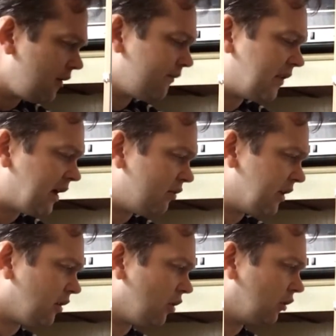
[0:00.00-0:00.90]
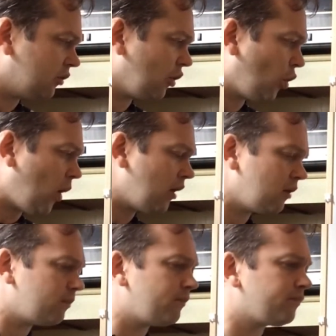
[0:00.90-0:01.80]
Very good. Qu.
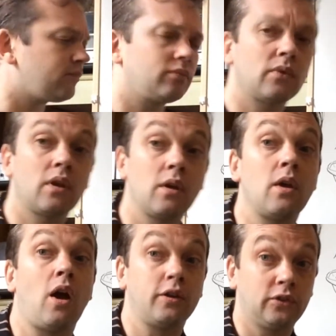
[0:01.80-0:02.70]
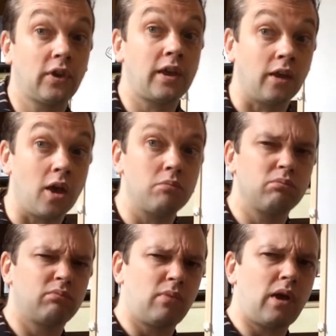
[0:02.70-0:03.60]
Are you saying it?
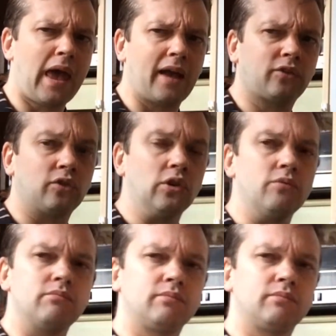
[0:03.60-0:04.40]
Excellent.